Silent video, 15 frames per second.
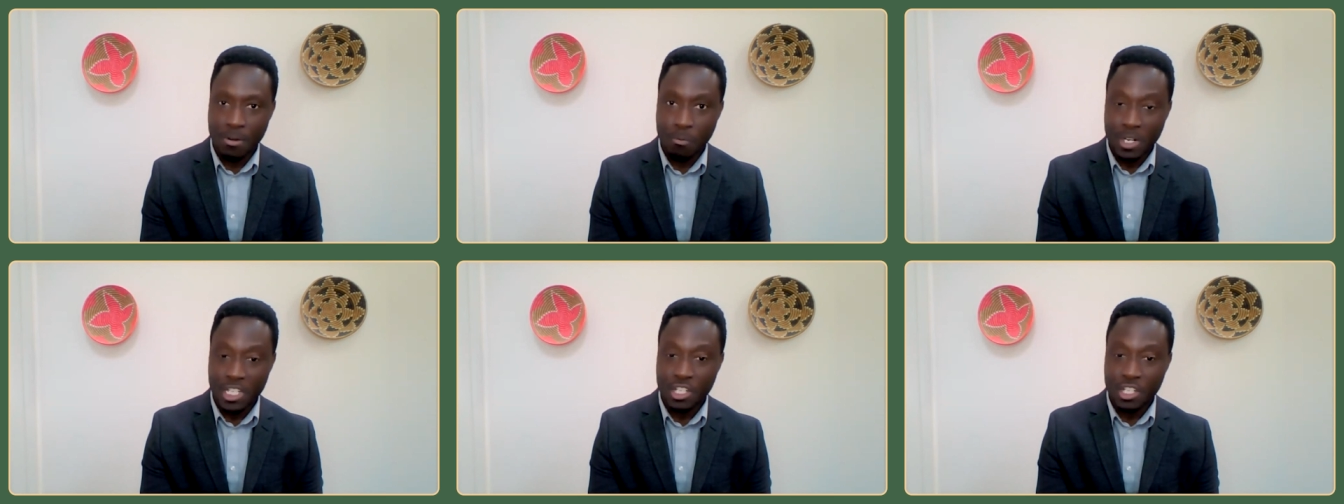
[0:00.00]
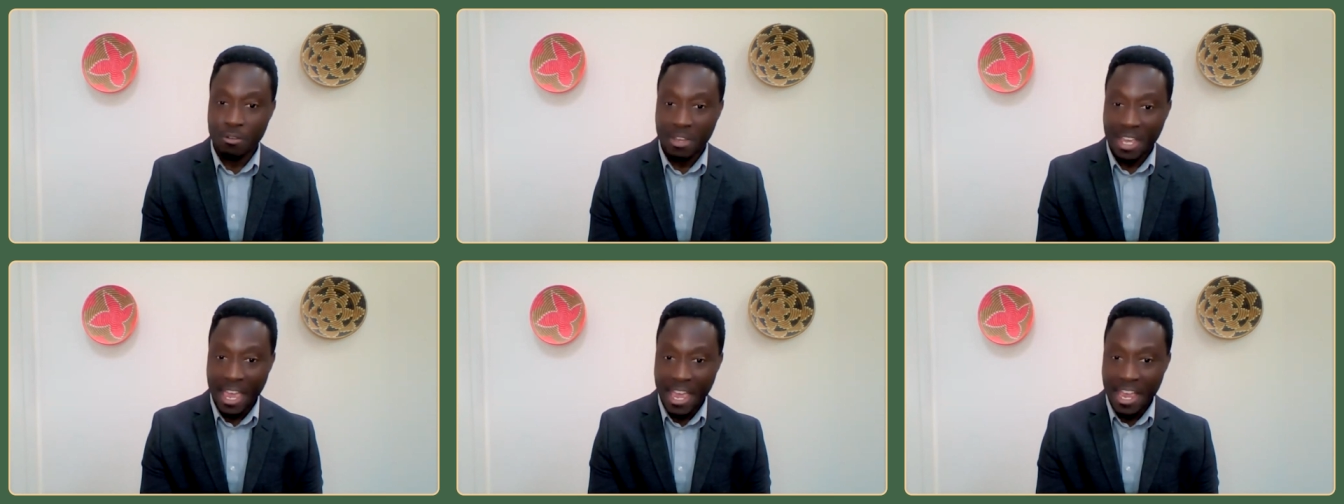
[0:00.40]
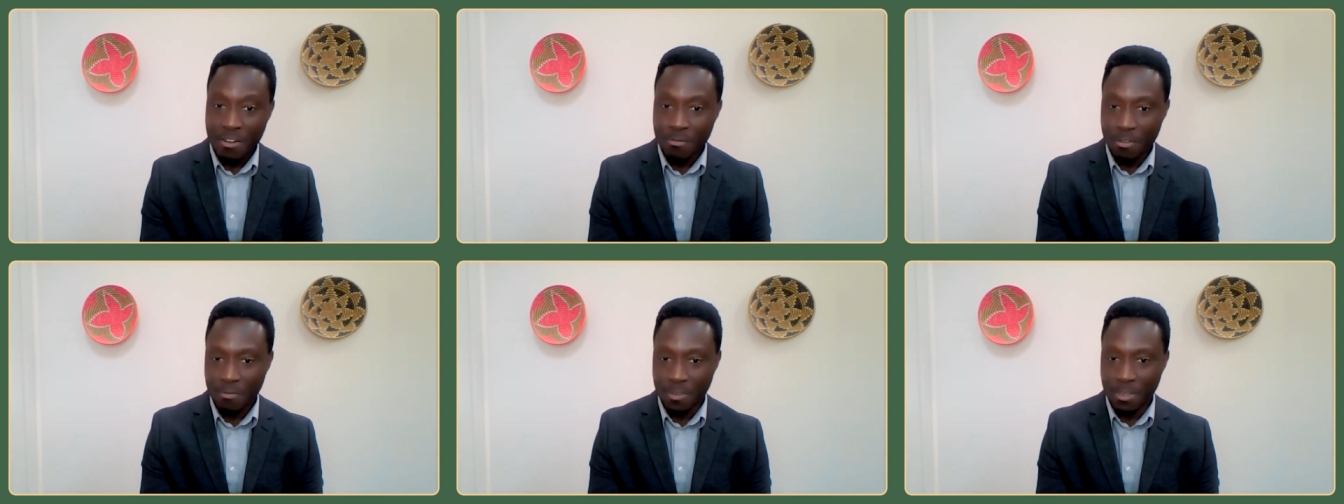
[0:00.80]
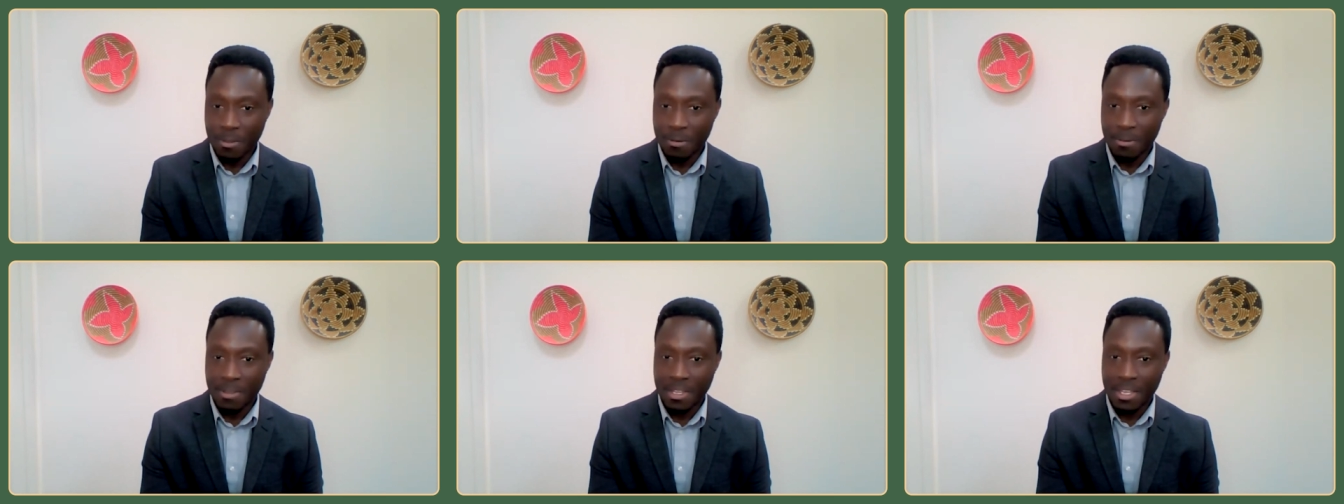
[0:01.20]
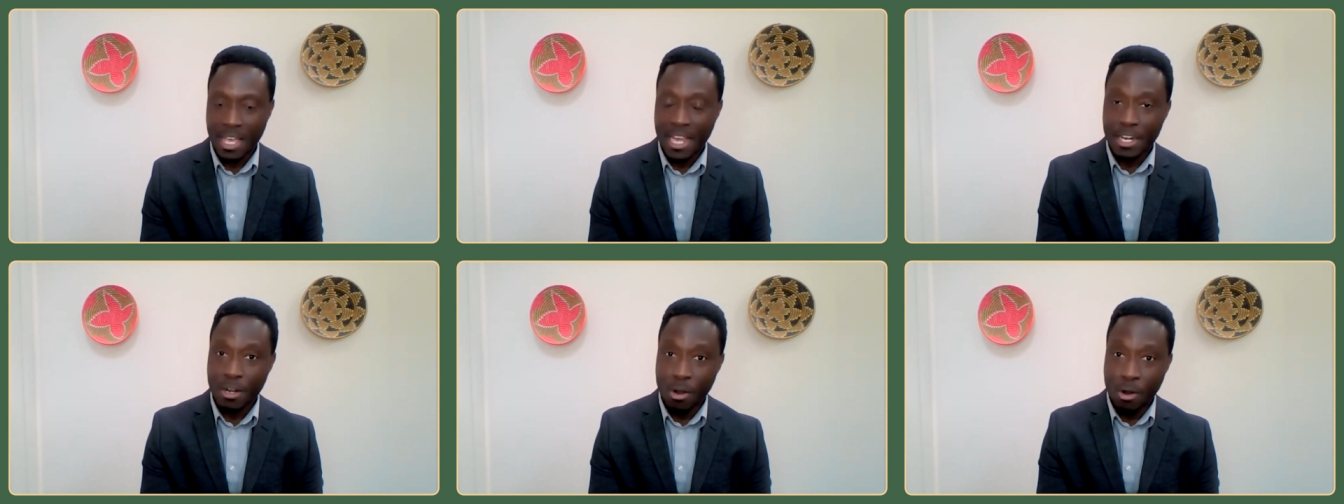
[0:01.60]
which you can review
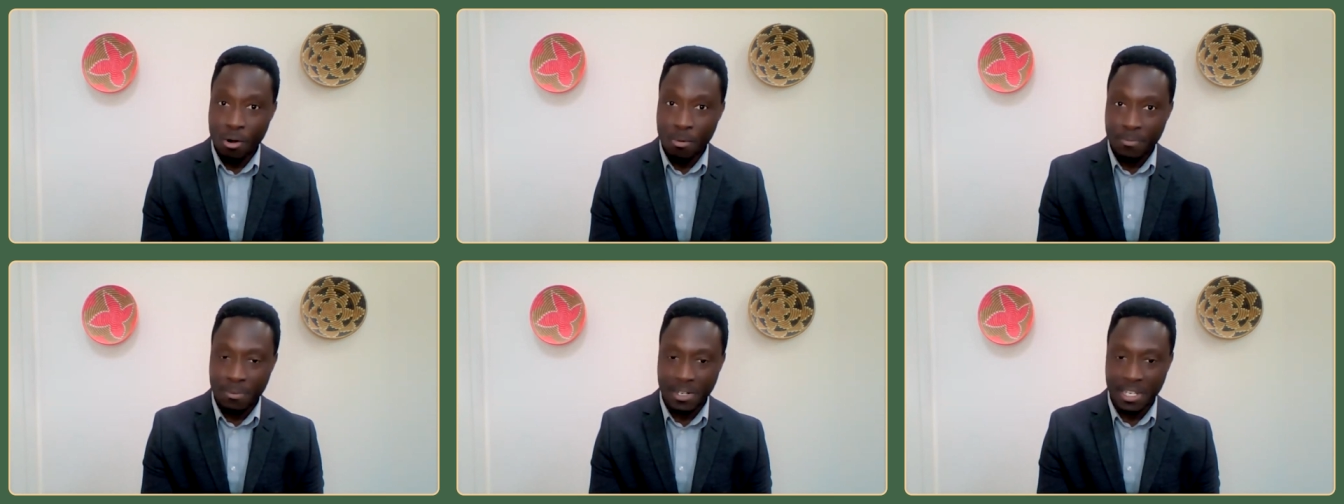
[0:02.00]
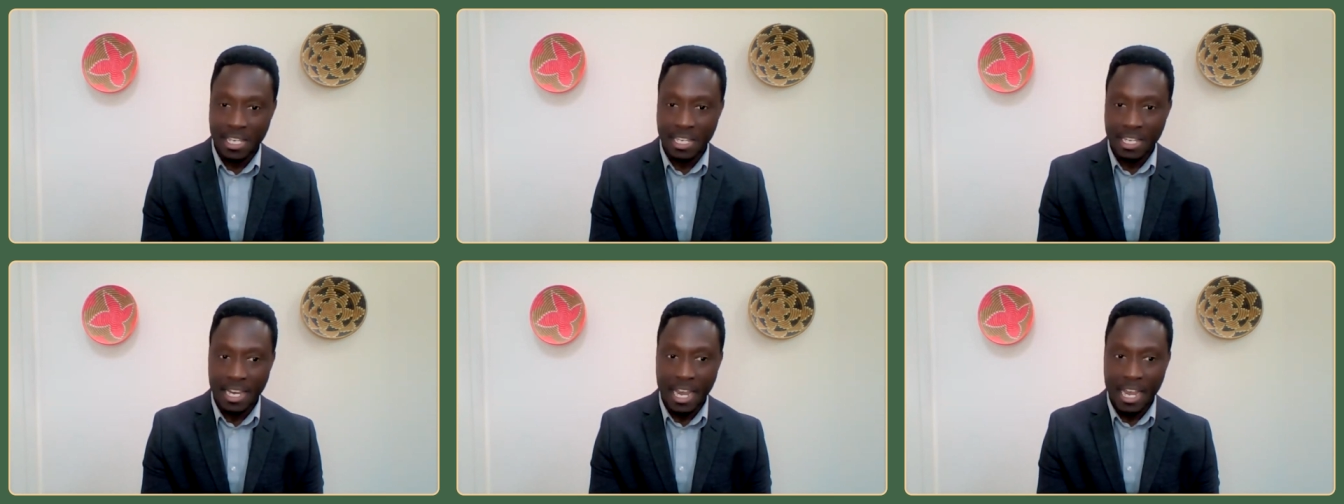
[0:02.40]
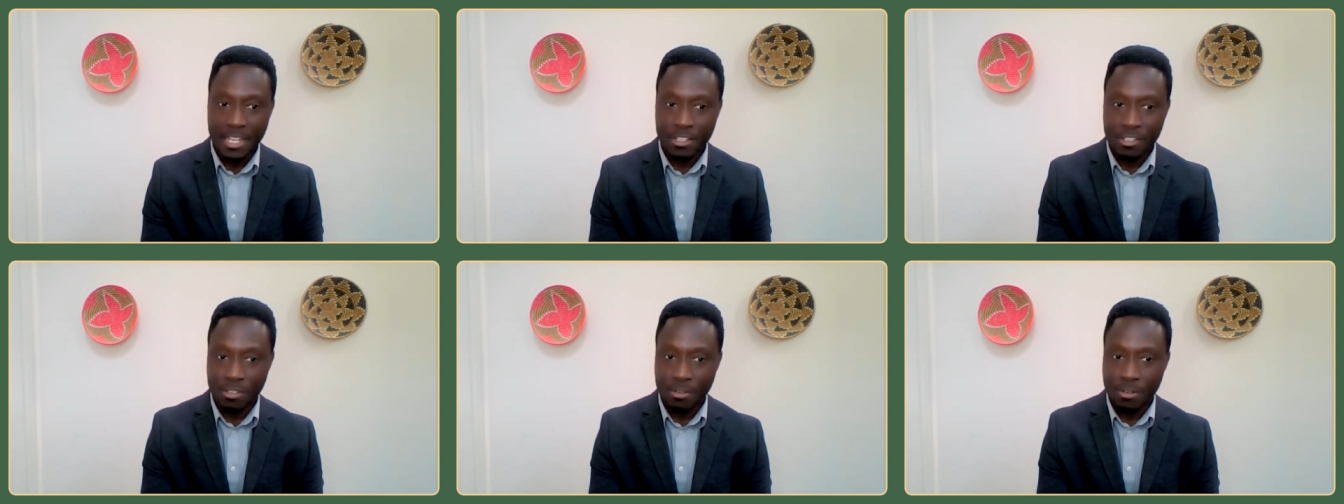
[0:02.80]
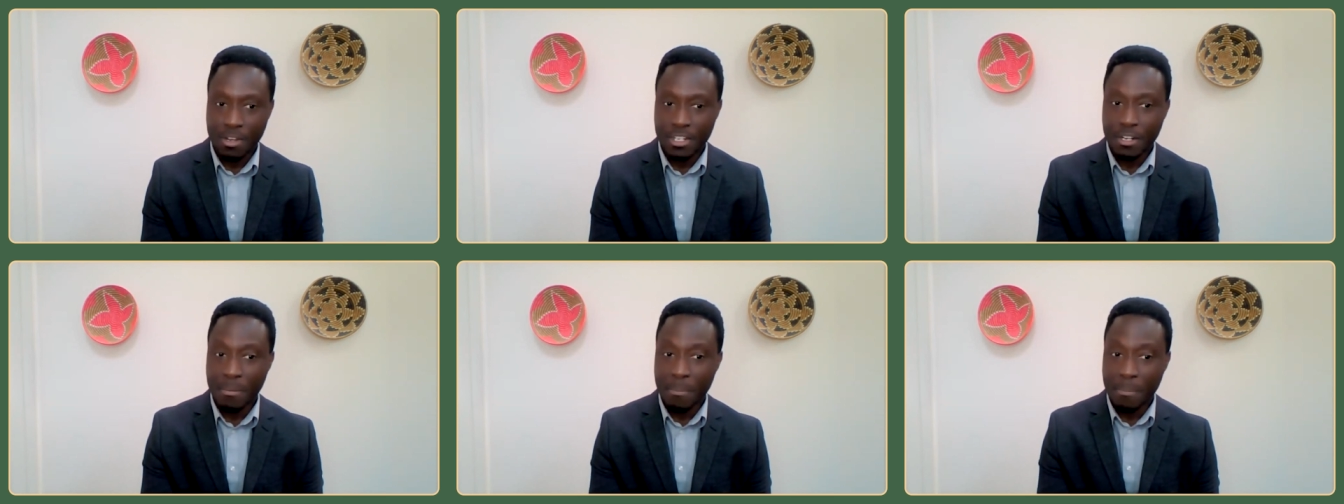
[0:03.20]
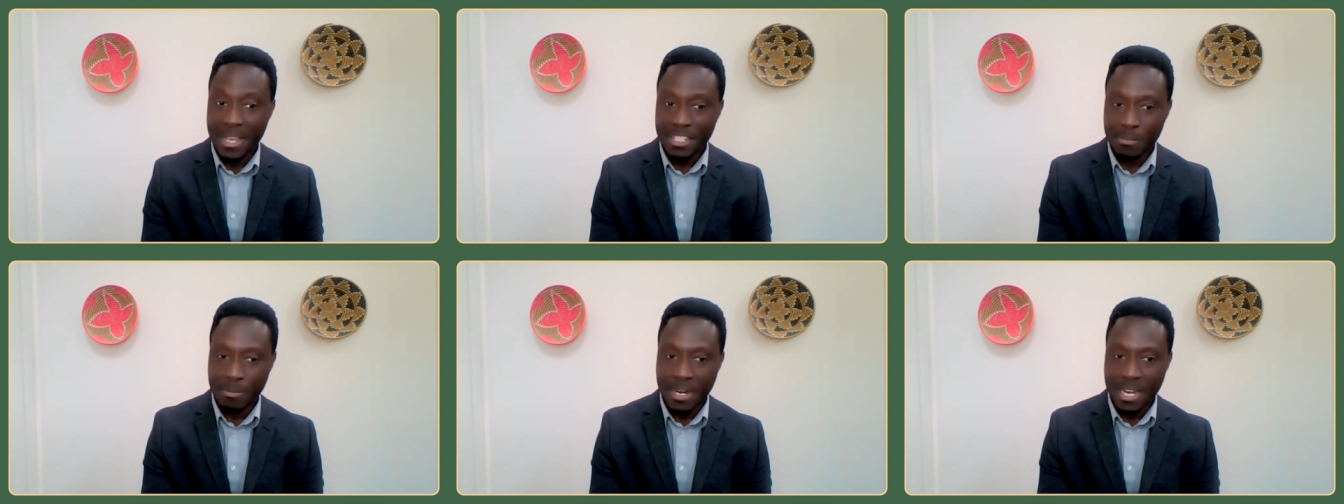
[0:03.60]
and hopefully guide you on the
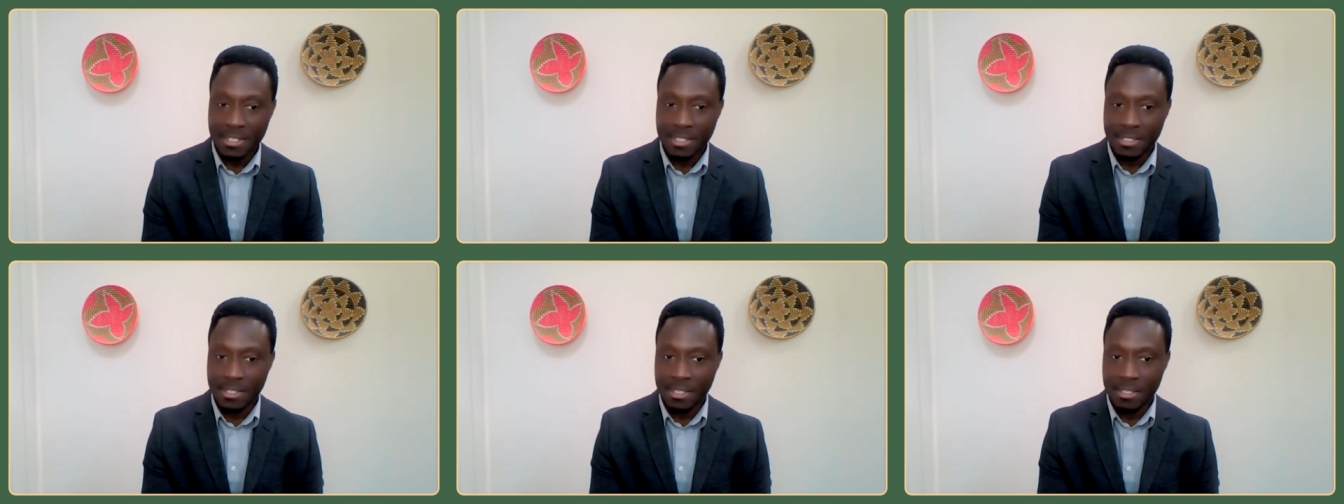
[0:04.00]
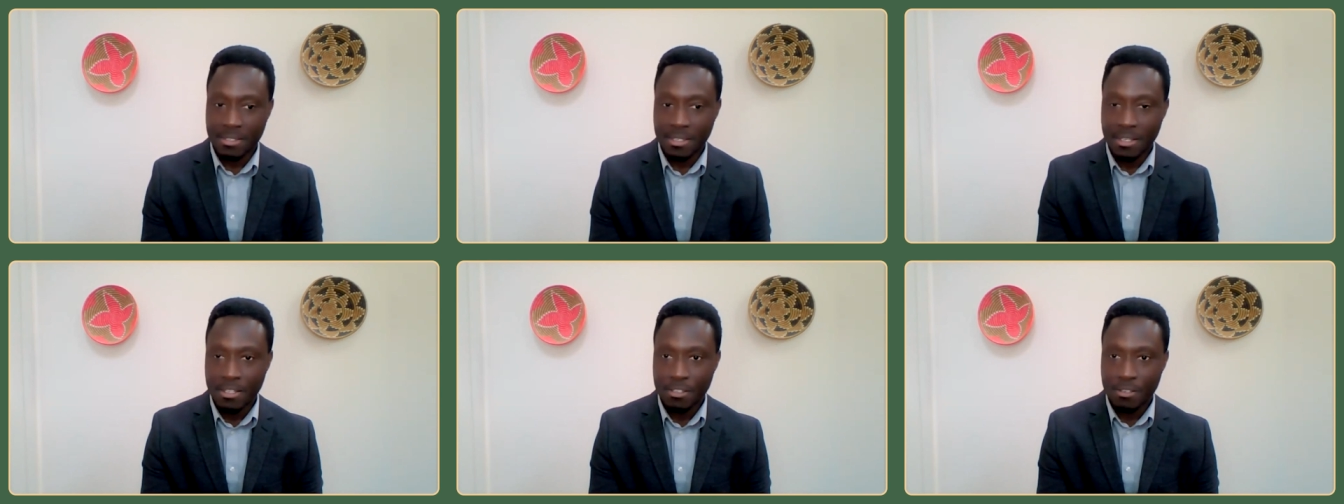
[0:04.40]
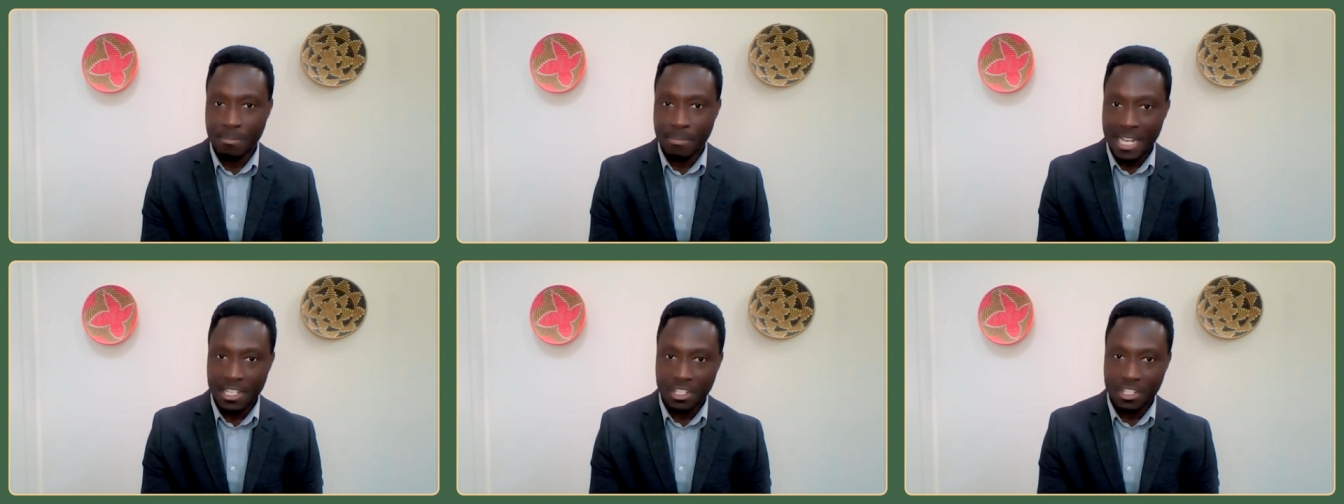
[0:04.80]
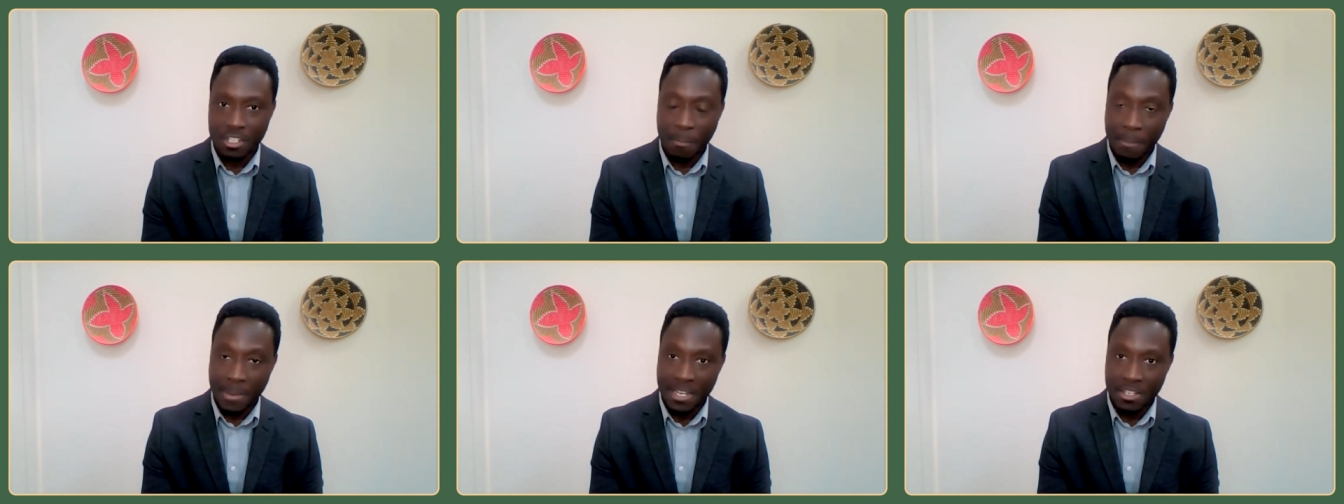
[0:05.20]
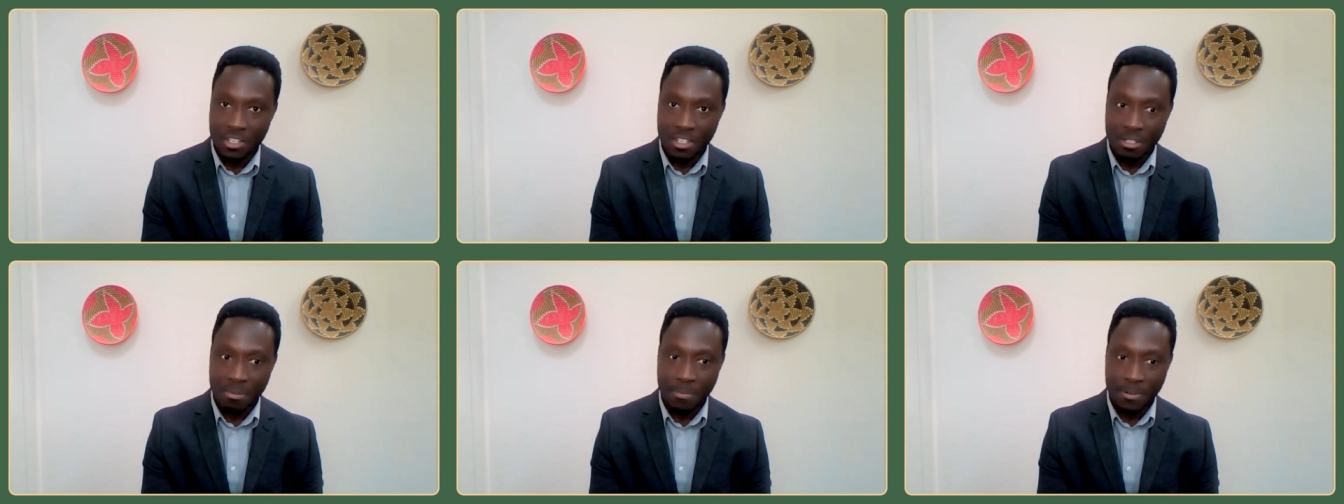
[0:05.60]
best practices to manage the patient